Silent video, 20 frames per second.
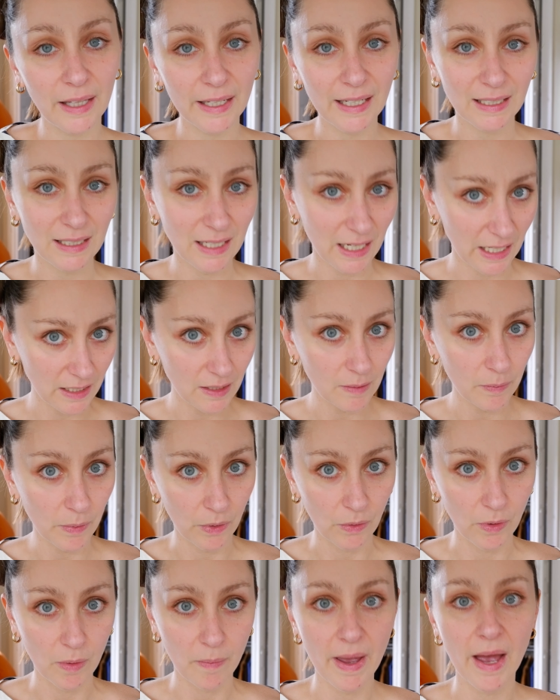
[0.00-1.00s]
like a
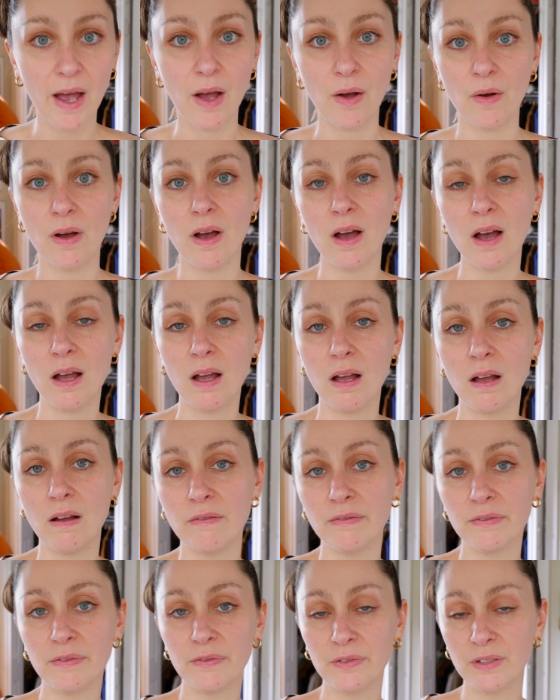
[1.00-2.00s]
teaspoon amount
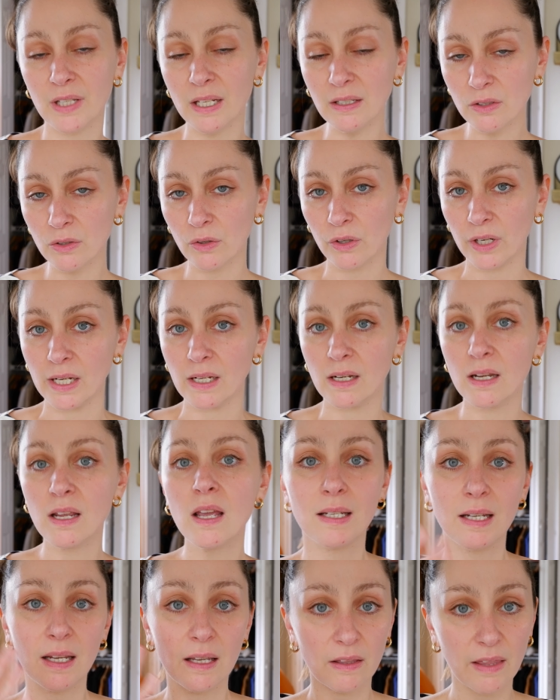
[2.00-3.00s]
of sunscreen
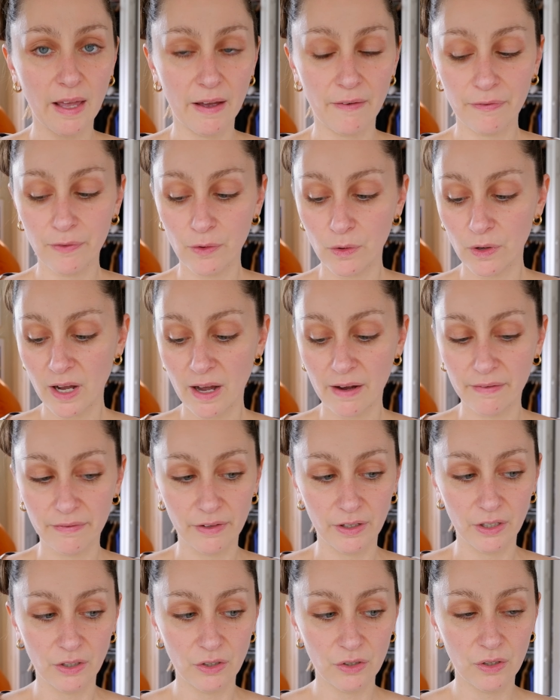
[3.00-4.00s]
to get that full
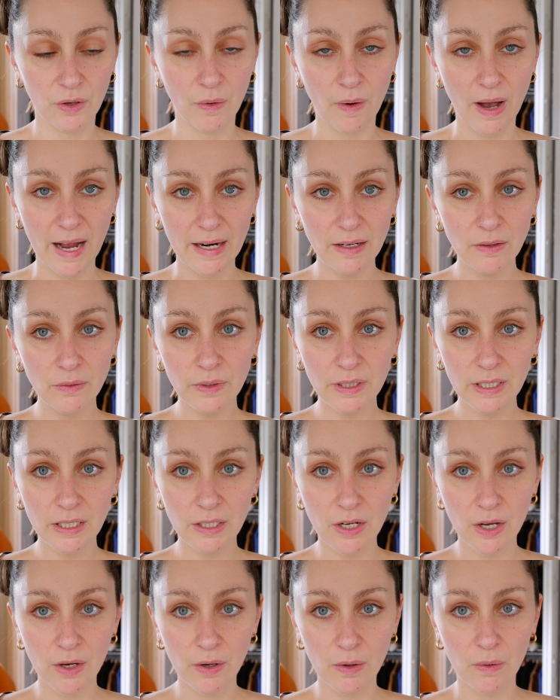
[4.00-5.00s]
coverage. So I don't really
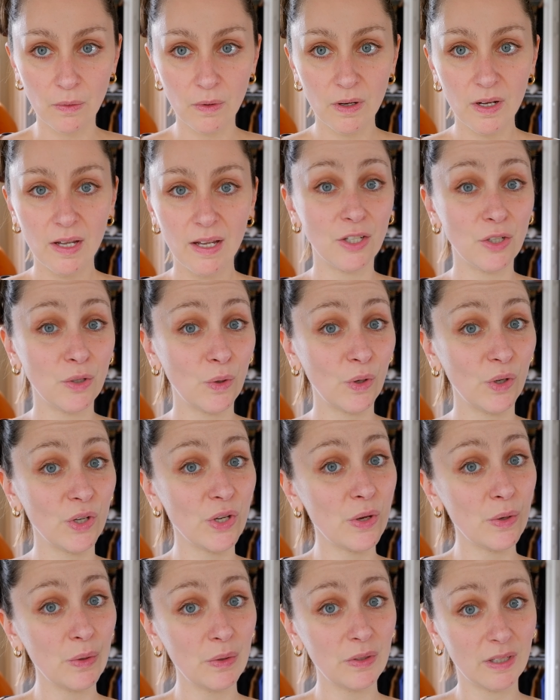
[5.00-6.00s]
know that you could
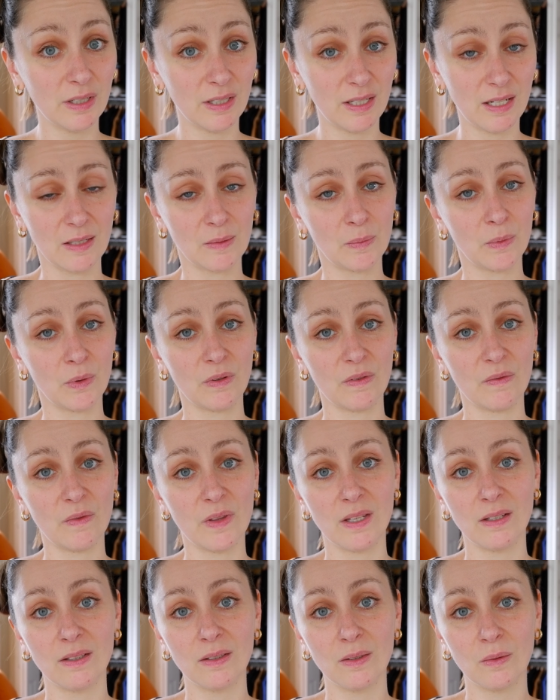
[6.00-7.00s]
use a teaspoon of
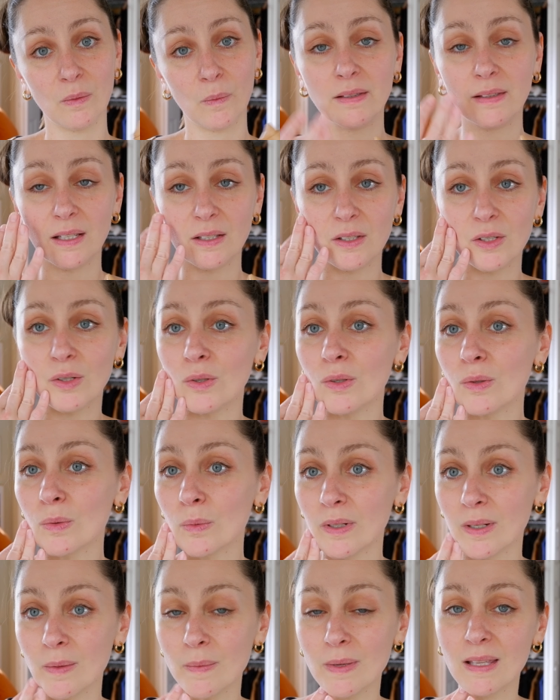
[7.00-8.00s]
this unless you just
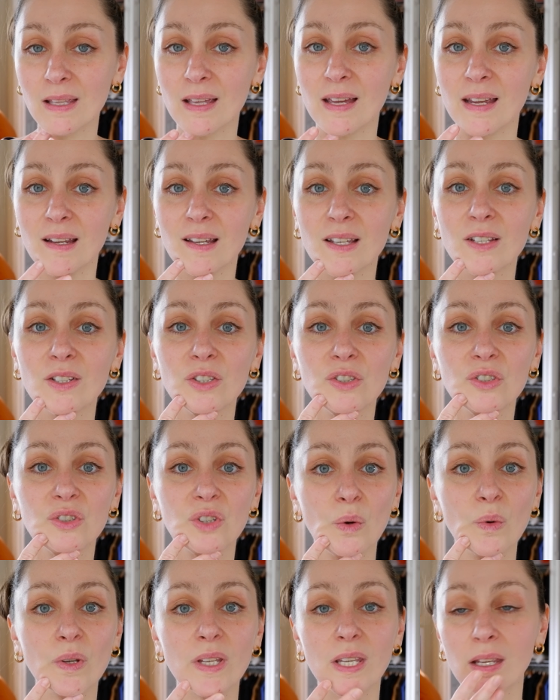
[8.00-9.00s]
want to be like
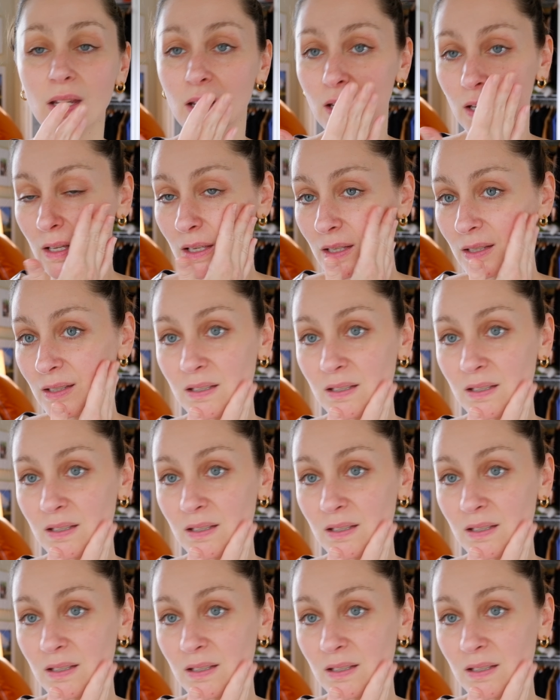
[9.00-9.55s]
sopping